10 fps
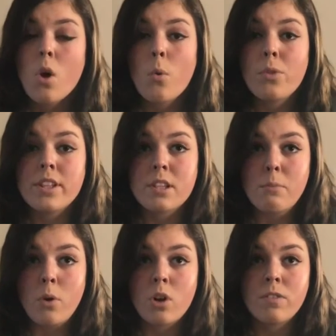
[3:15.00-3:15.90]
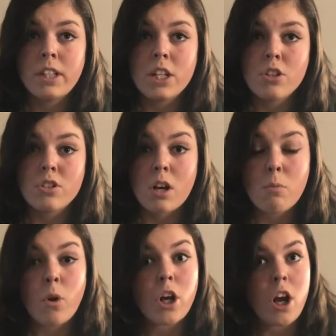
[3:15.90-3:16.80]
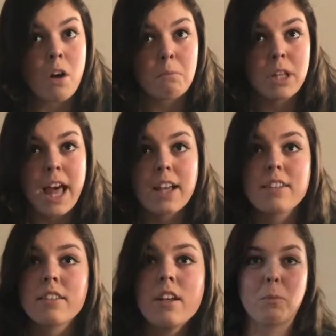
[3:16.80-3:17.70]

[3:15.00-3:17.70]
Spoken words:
When the temporal relations are more complex,